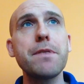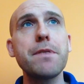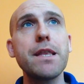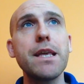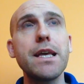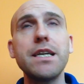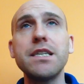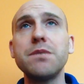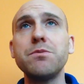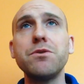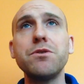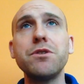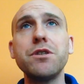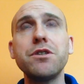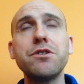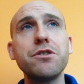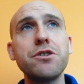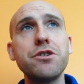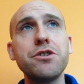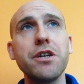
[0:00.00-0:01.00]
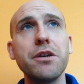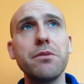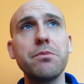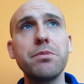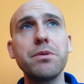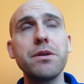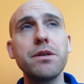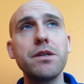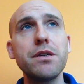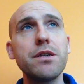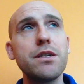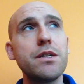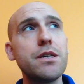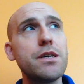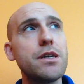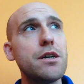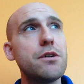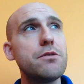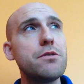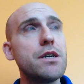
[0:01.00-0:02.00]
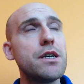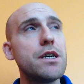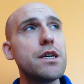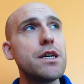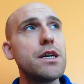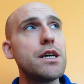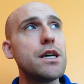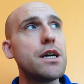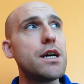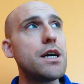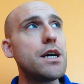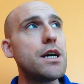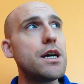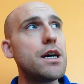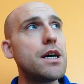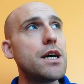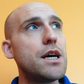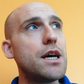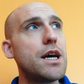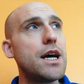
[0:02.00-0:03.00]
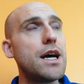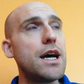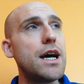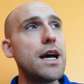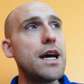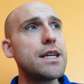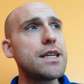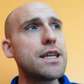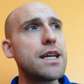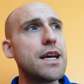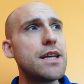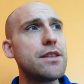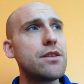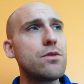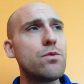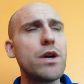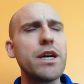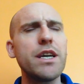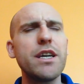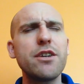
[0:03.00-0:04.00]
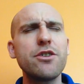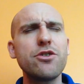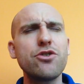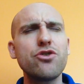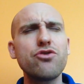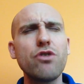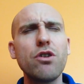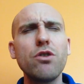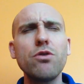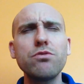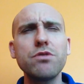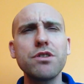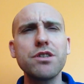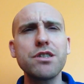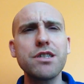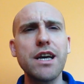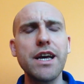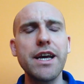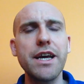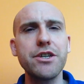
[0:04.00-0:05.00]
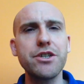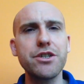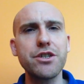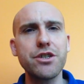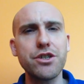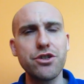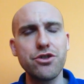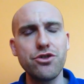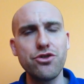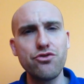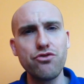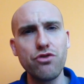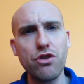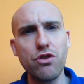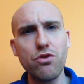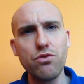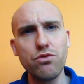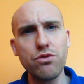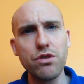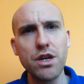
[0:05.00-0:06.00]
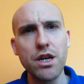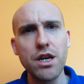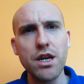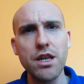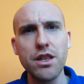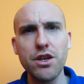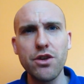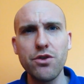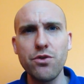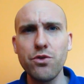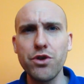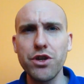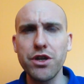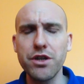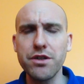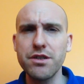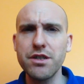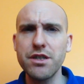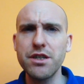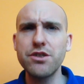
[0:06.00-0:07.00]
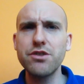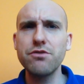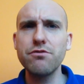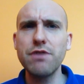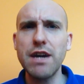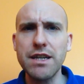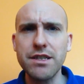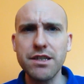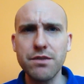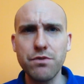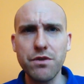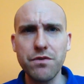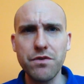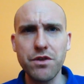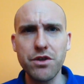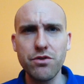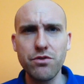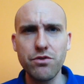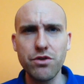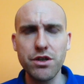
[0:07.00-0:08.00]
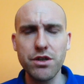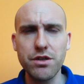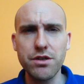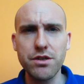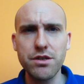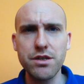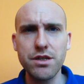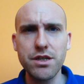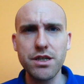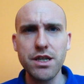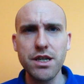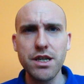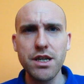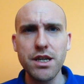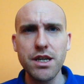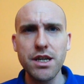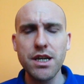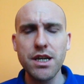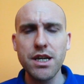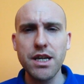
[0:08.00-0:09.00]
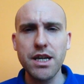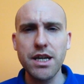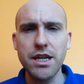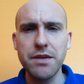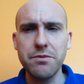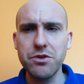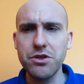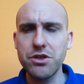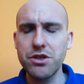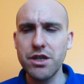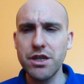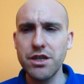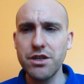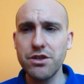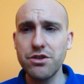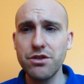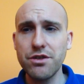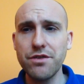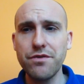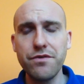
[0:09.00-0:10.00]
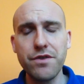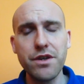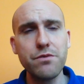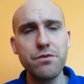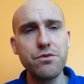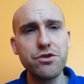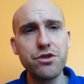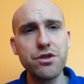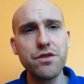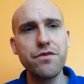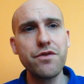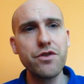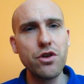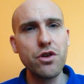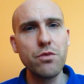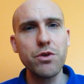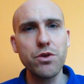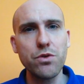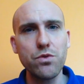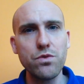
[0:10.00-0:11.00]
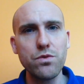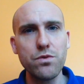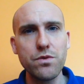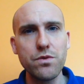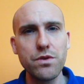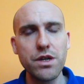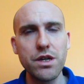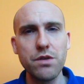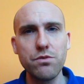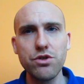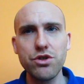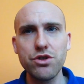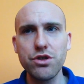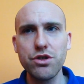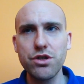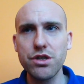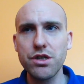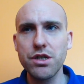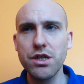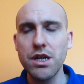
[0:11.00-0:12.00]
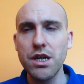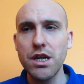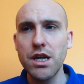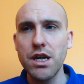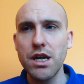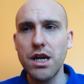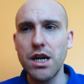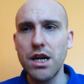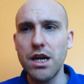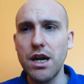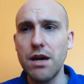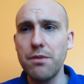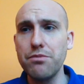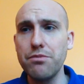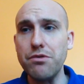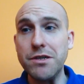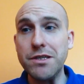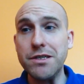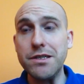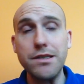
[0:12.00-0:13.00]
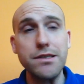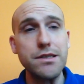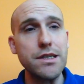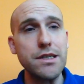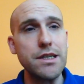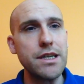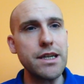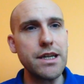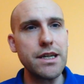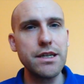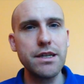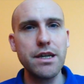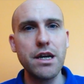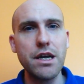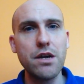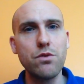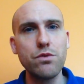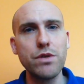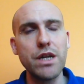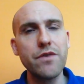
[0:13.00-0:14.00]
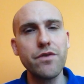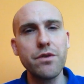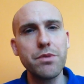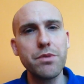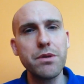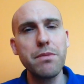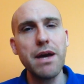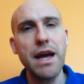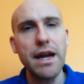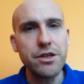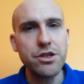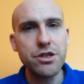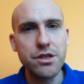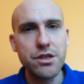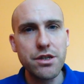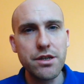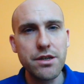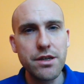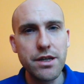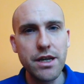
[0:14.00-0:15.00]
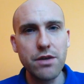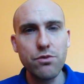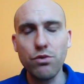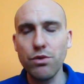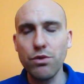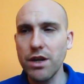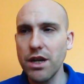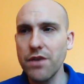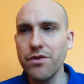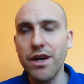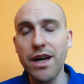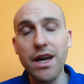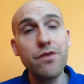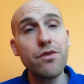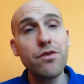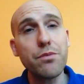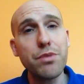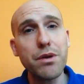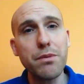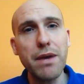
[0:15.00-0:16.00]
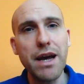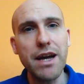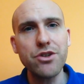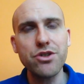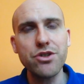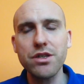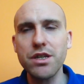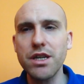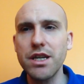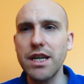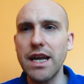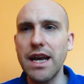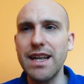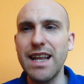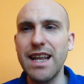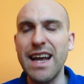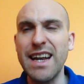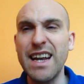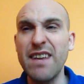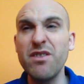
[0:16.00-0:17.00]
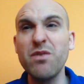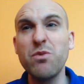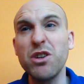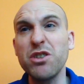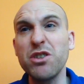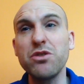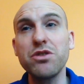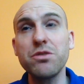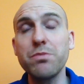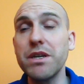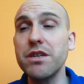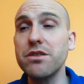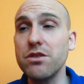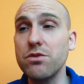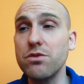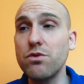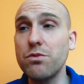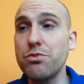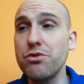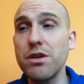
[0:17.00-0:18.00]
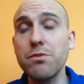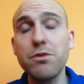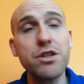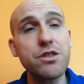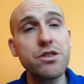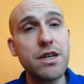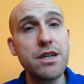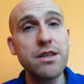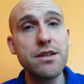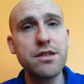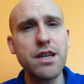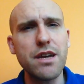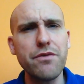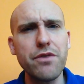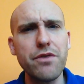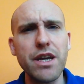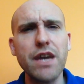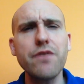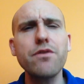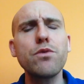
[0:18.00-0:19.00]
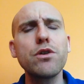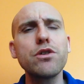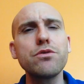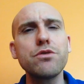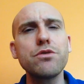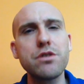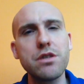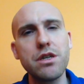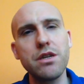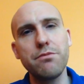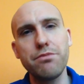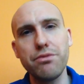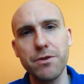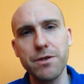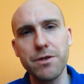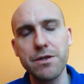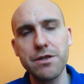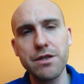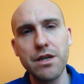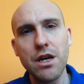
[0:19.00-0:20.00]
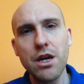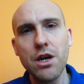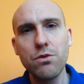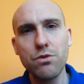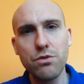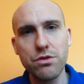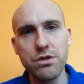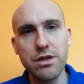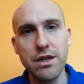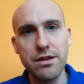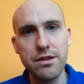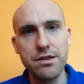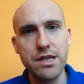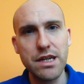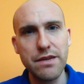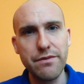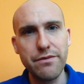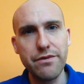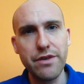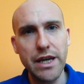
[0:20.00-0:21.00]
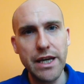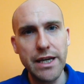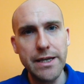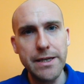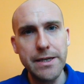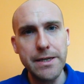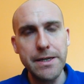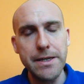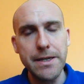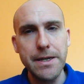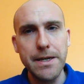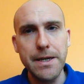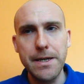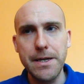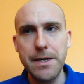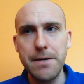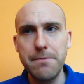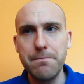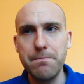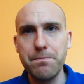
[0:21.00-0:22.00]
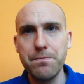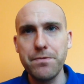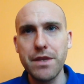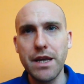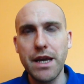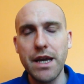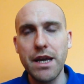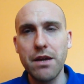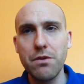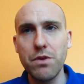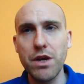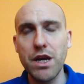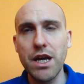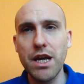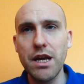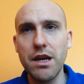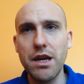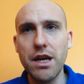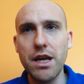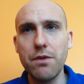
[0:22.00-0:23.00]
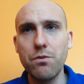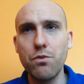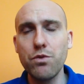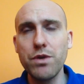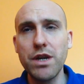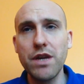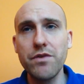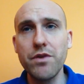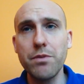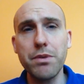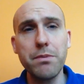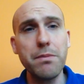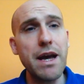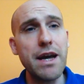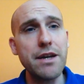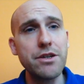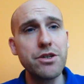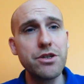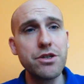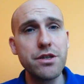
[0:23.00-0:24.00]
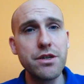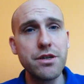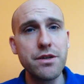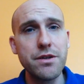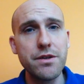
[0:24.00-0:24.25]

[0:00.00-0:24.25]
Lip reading: his musicianship, you know, and the way he controlled the stage and controlled the audience and interacted with the audience, and it was just phenomenal. It was just unprecedented, and it will never be matched. It will never ever be matched, and everyone you speak to will pretty much say the same thing. Everyone who's seen Prince will say the same thing. That it will never be matched.